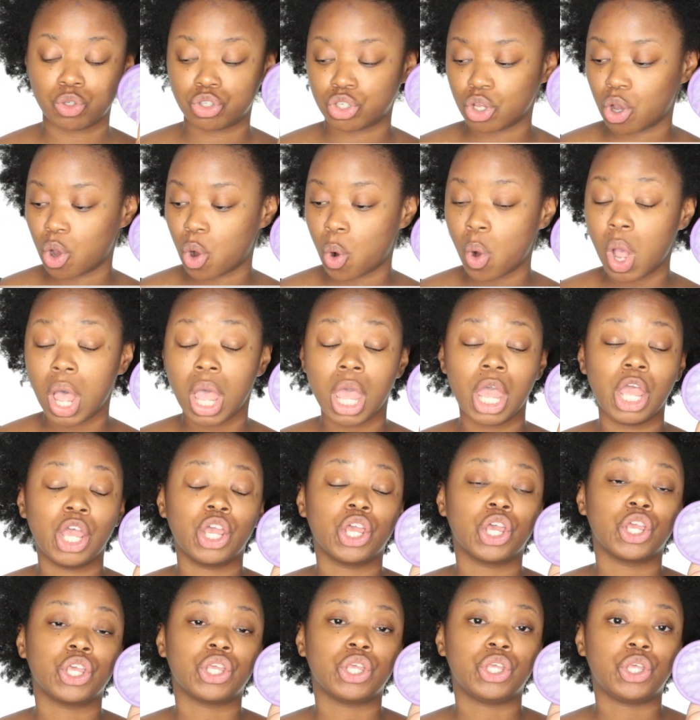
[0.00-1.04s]
So
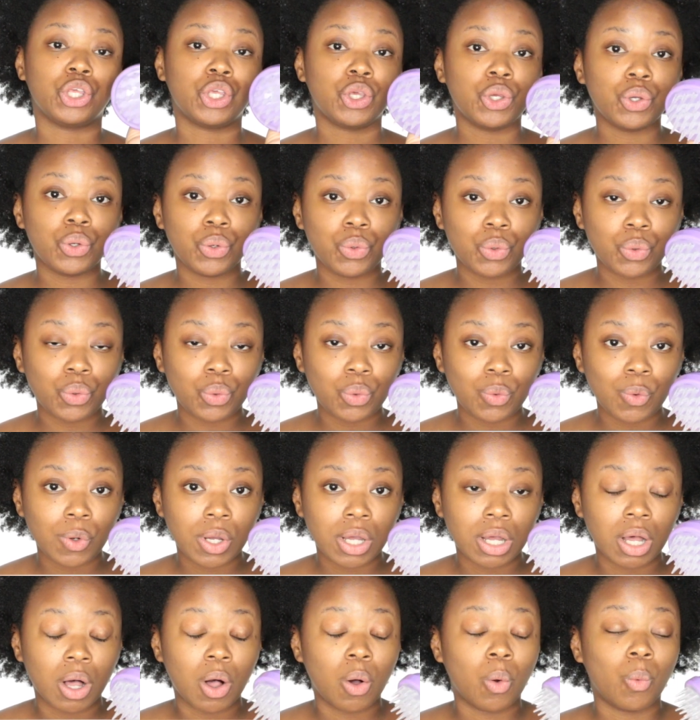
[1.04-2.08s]

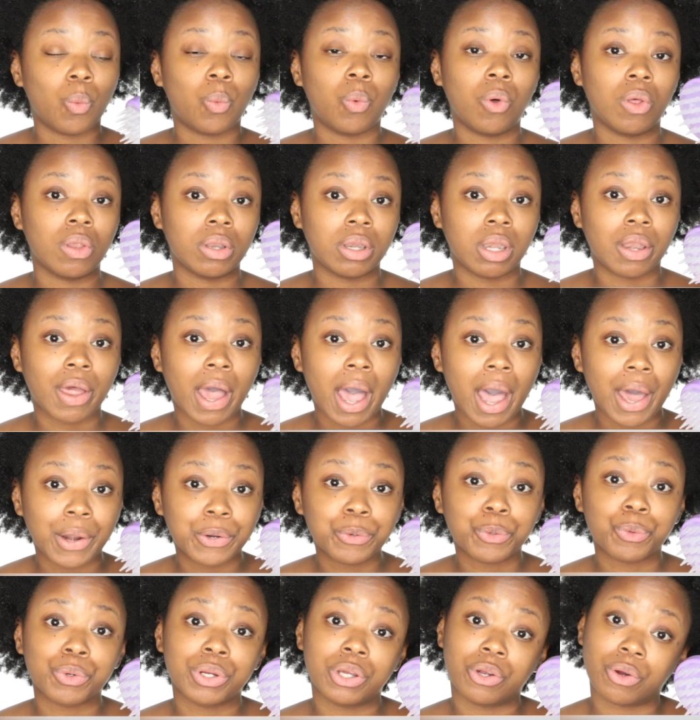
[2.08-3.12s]
you will
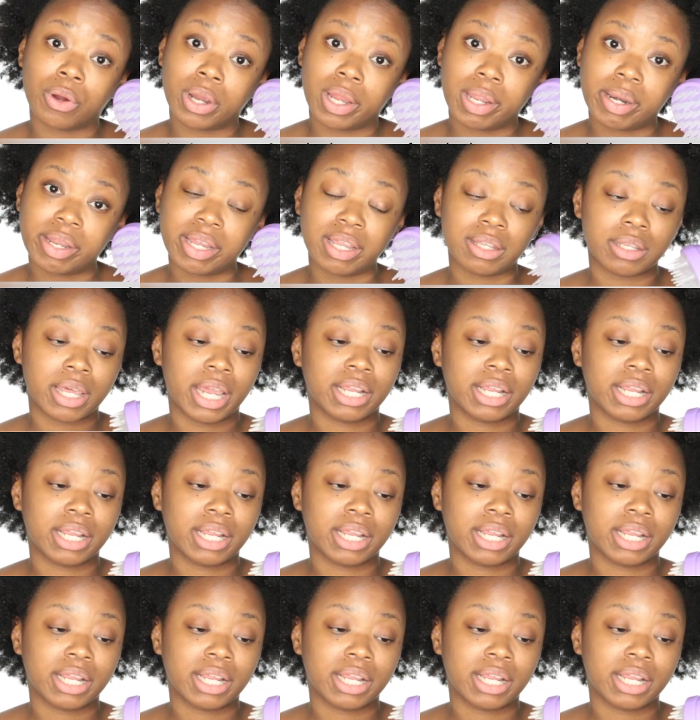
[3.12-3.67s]
not regret it.